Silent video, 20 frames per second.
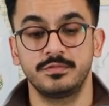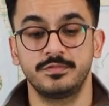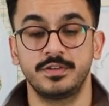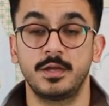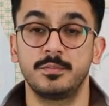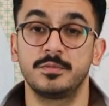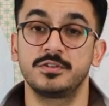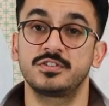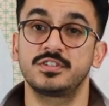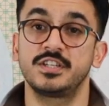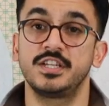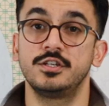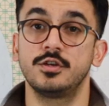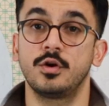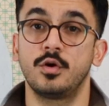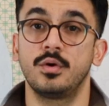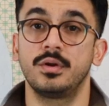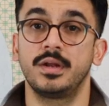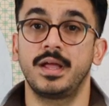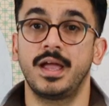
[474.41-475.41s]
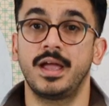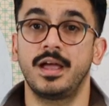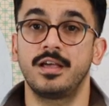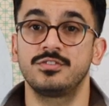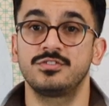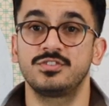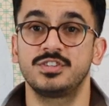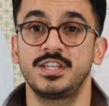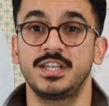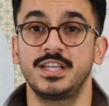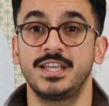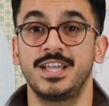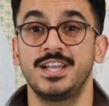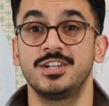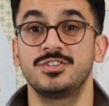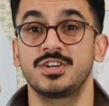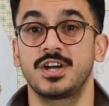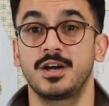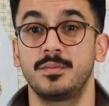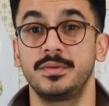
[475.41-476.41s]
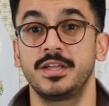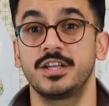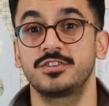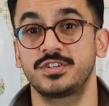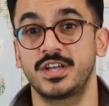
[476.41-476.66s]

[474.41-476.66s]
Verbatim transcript: famously known as the hijabi